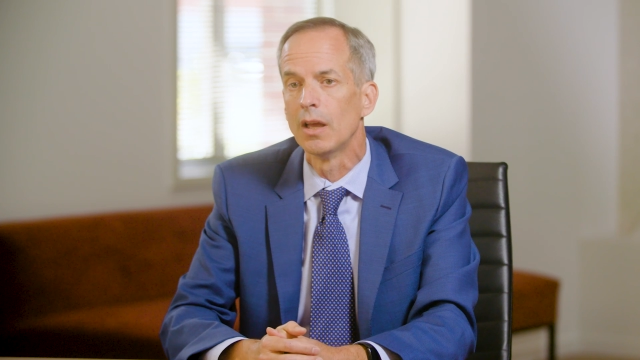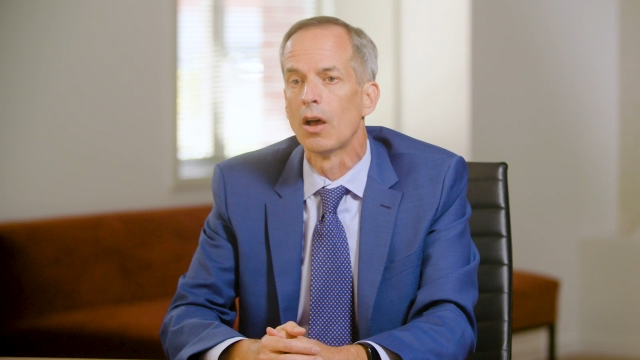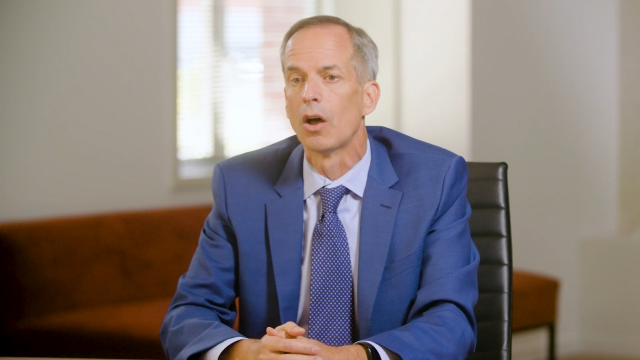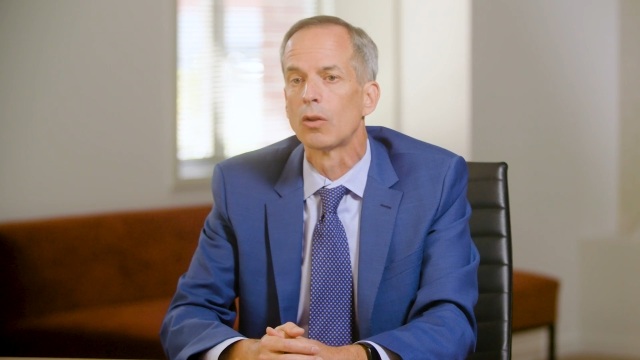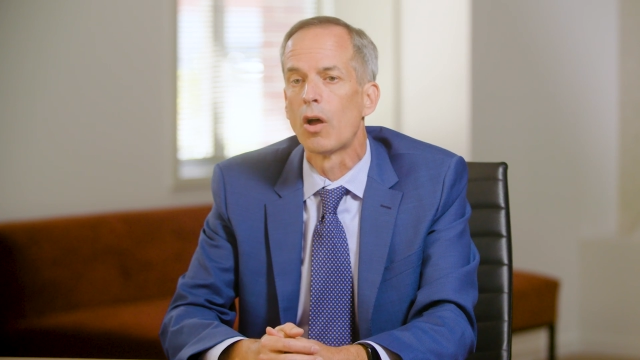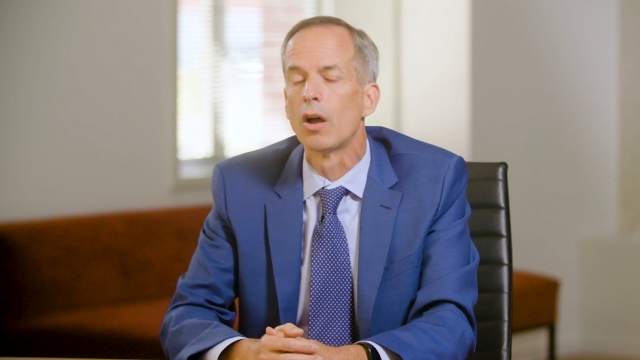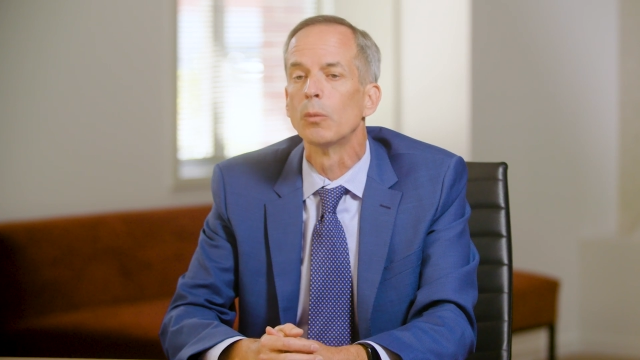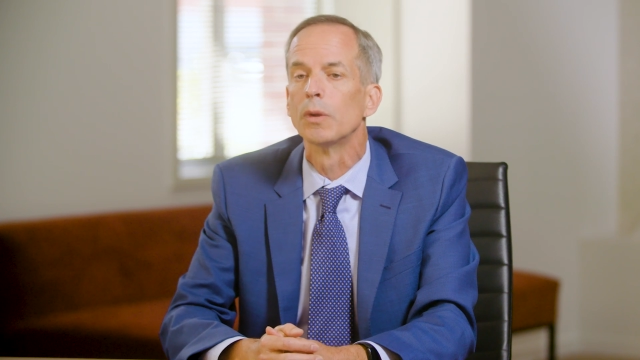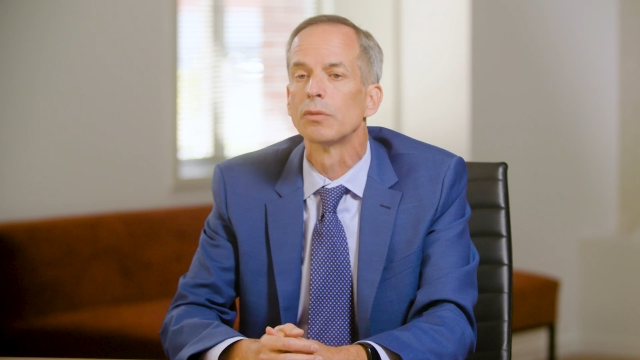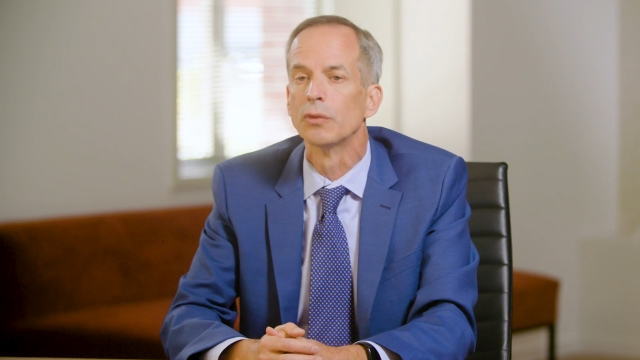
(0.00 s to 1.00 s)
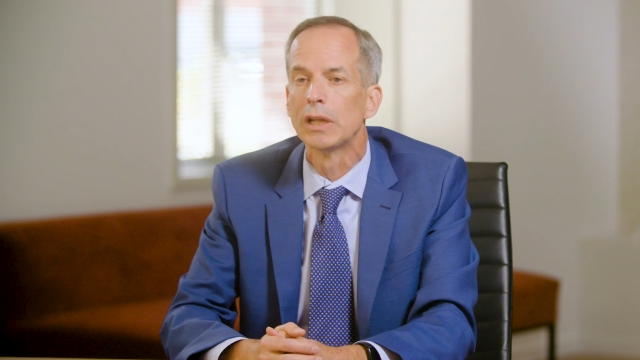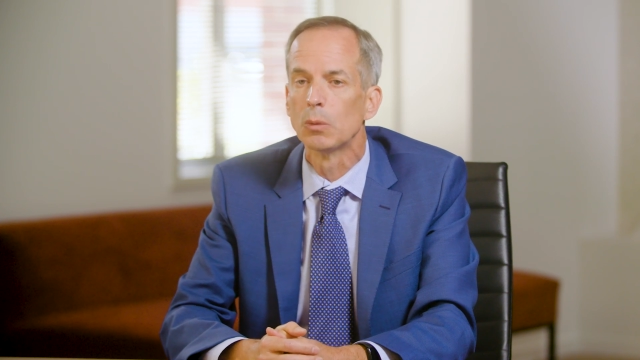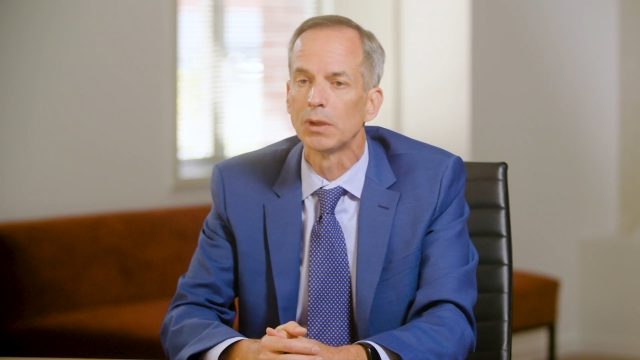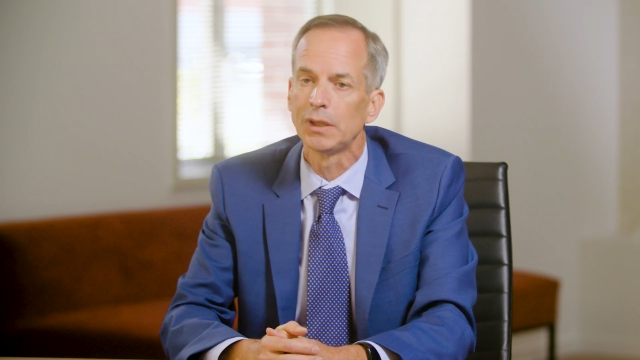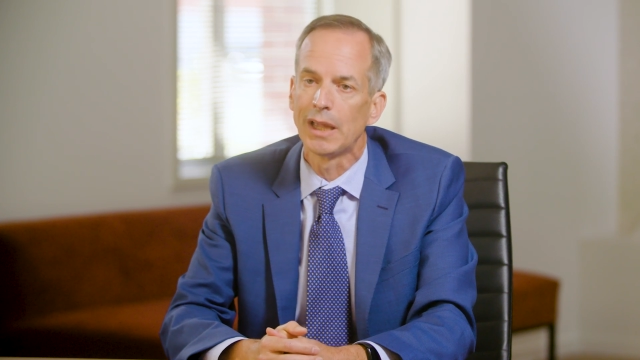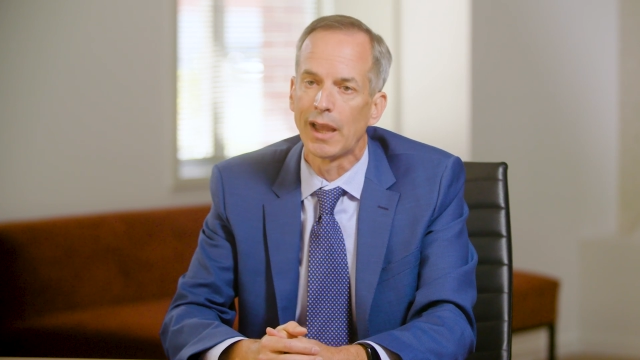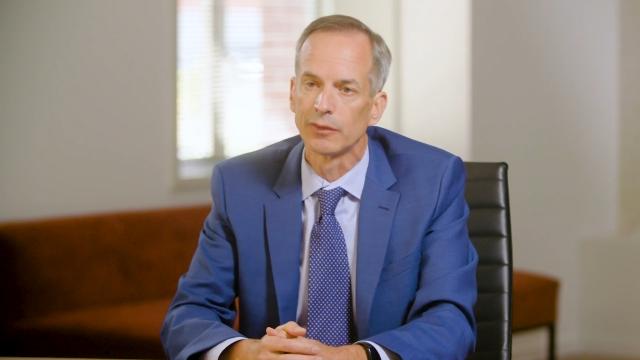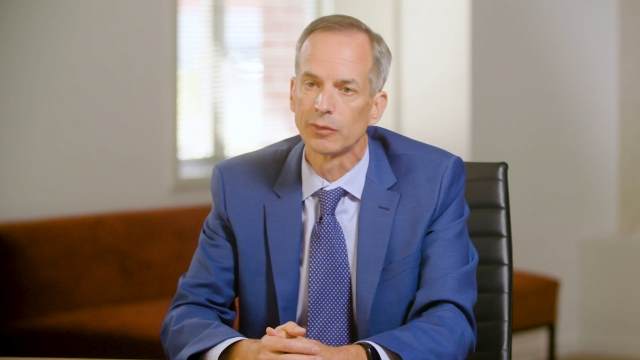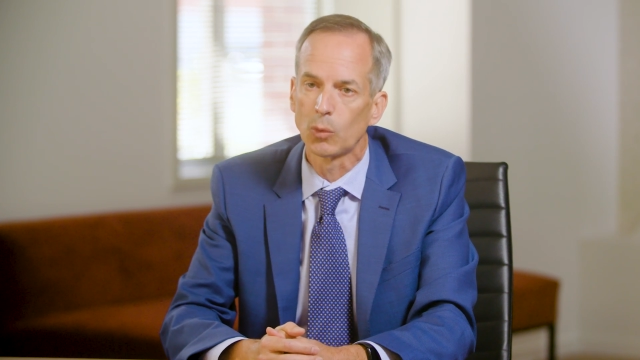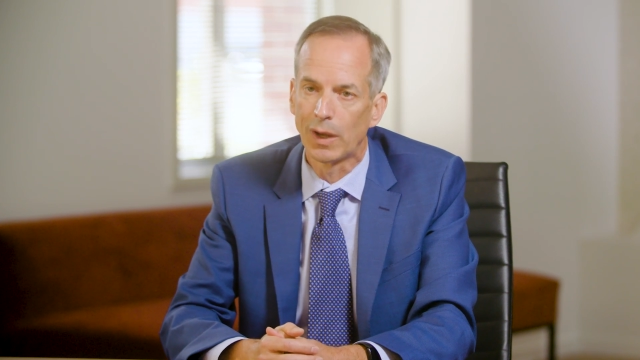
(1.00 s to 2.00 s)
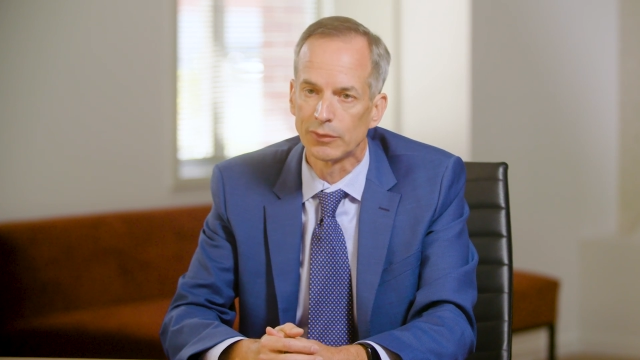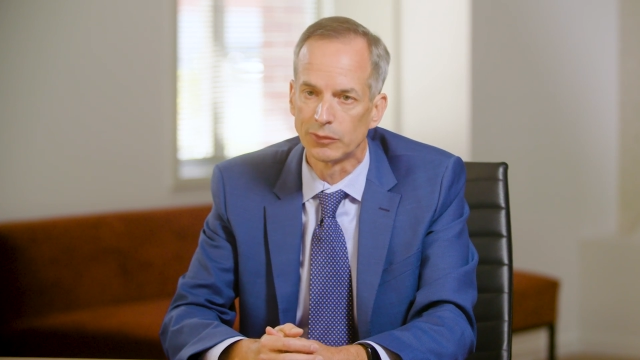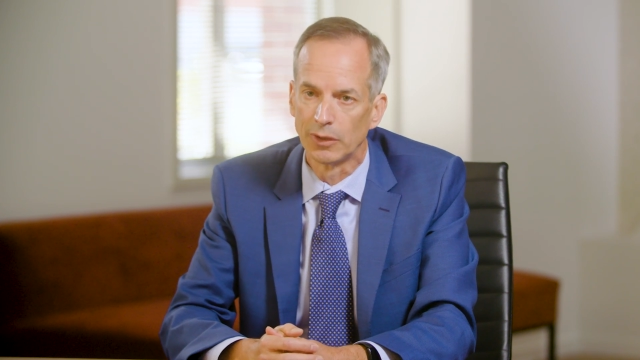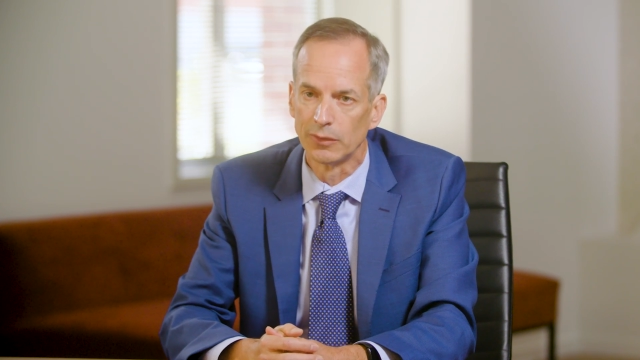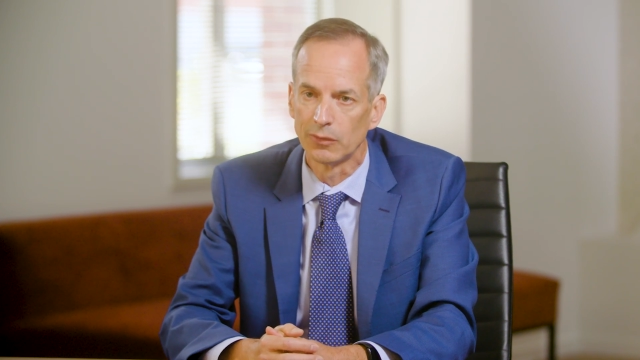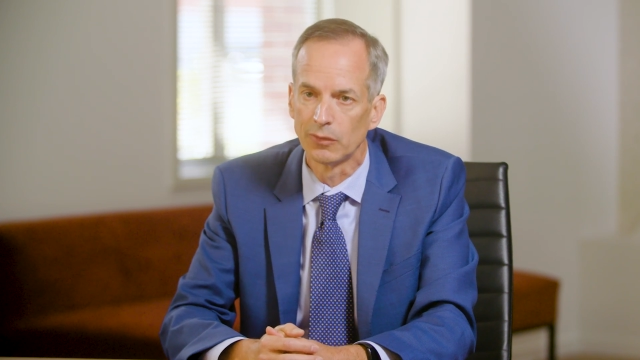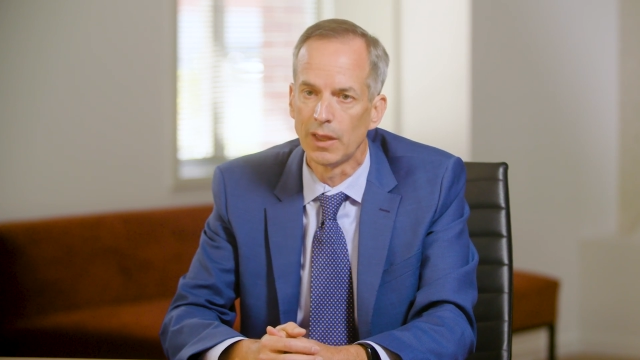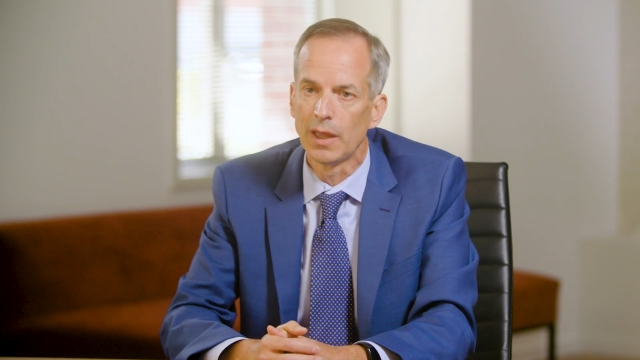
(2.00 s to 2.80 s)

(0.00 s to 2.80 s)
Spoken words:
along with frequently asked questions